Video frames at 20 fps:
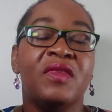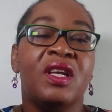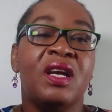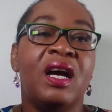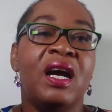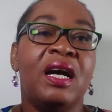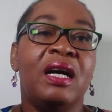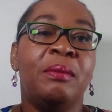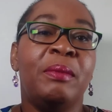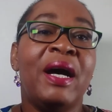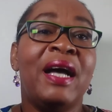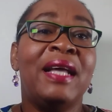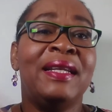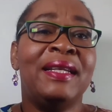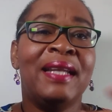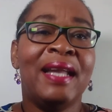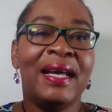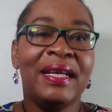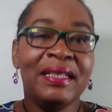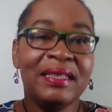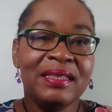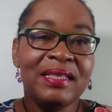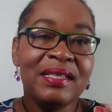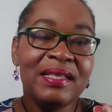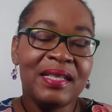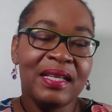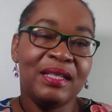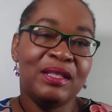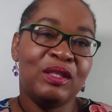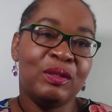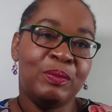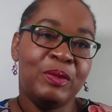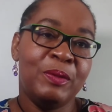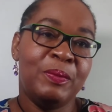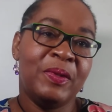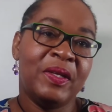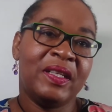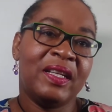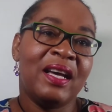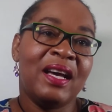I like to say to
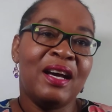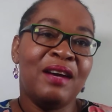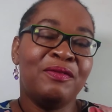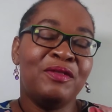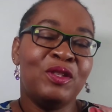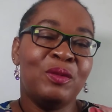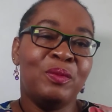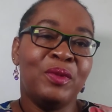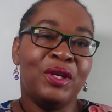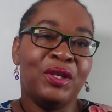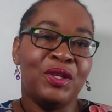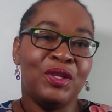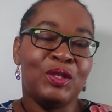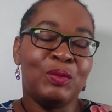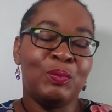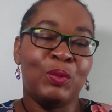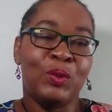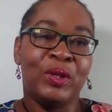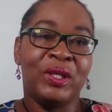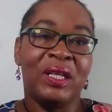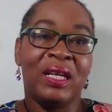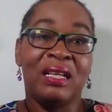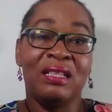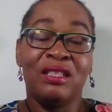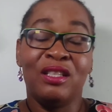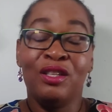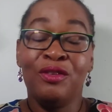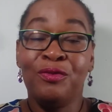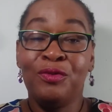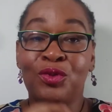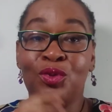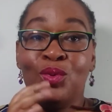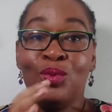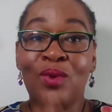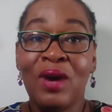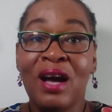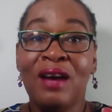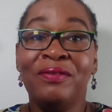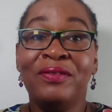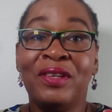people, and I have to make this point, that if you
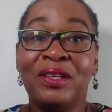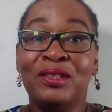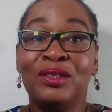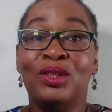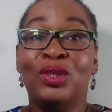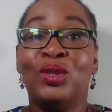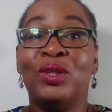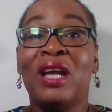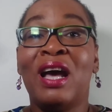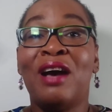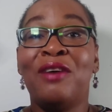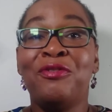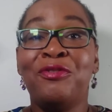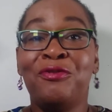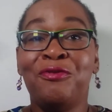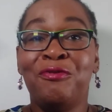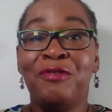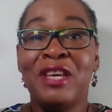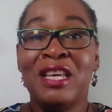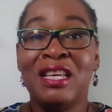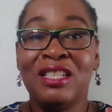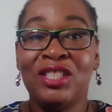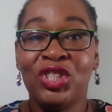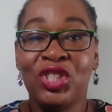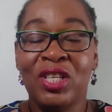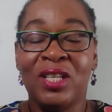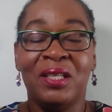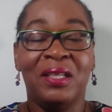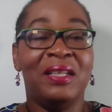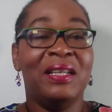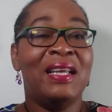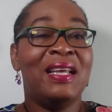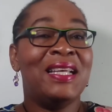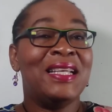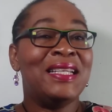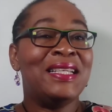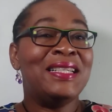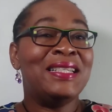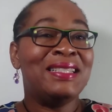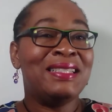have not done a facial
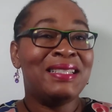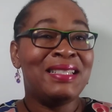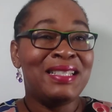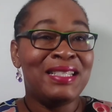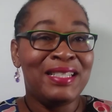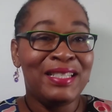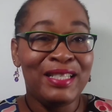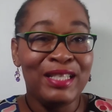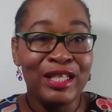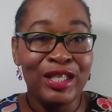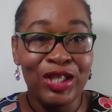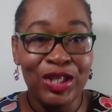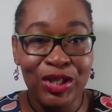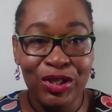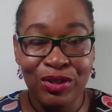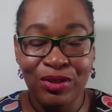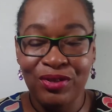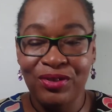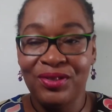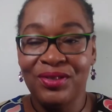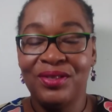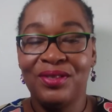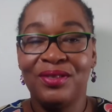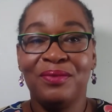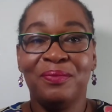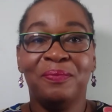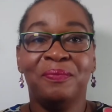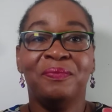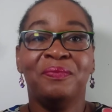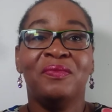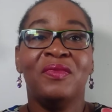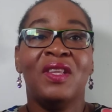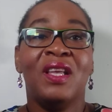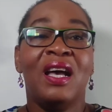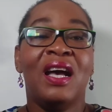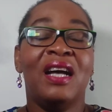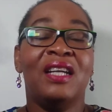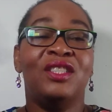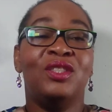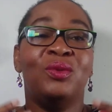in years,
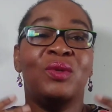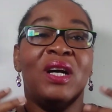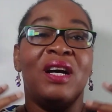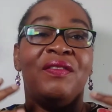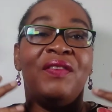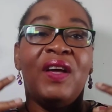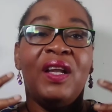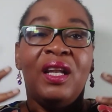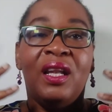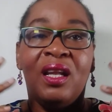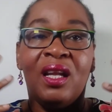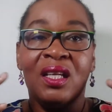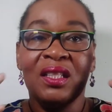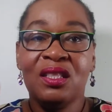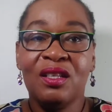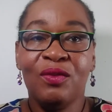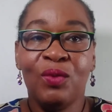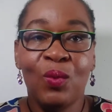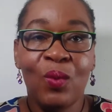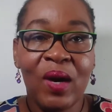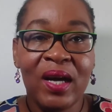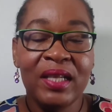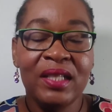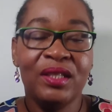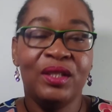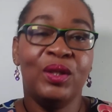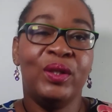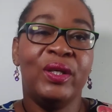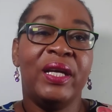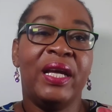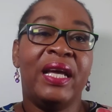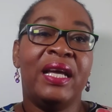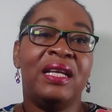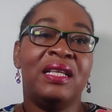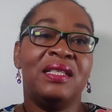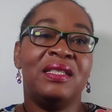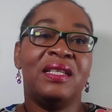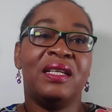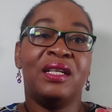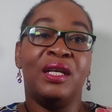and you have a lot of white
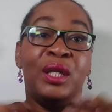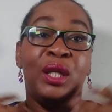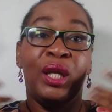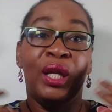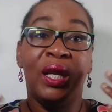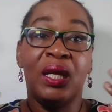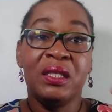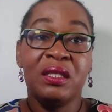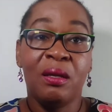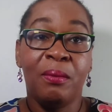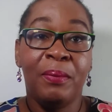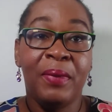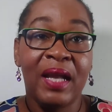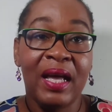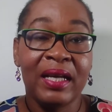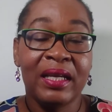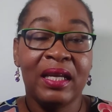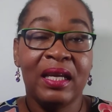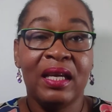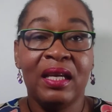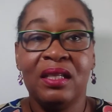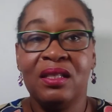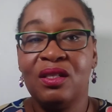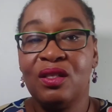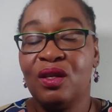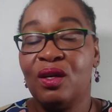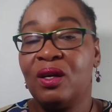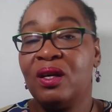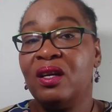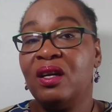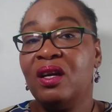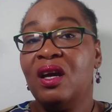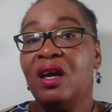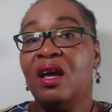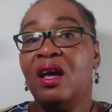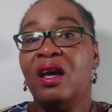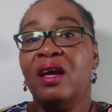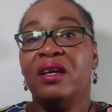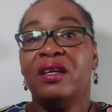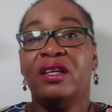heads and a lot of black heads, or
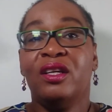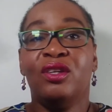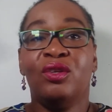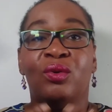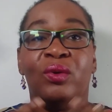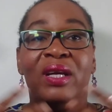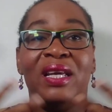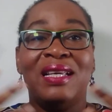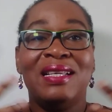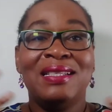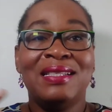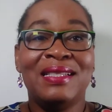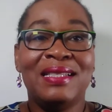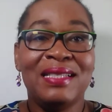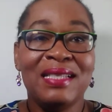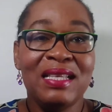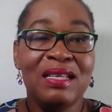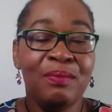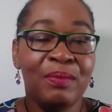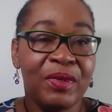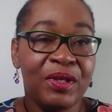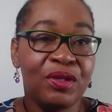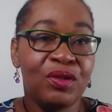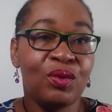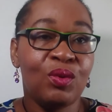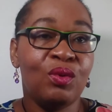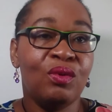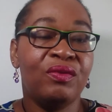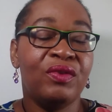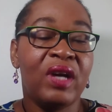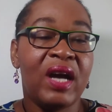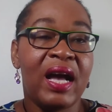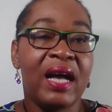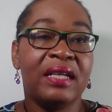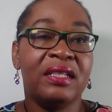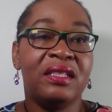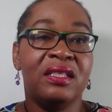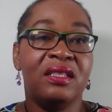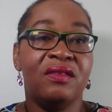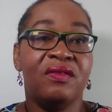eczema is
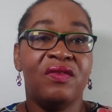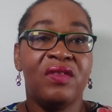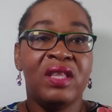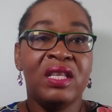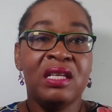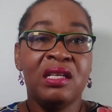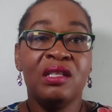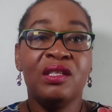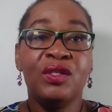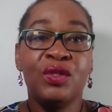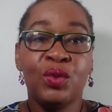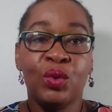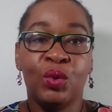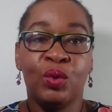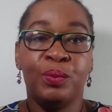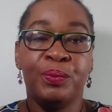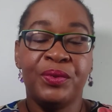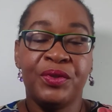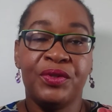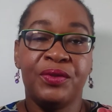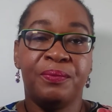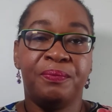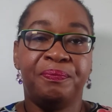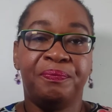overactive, these soaps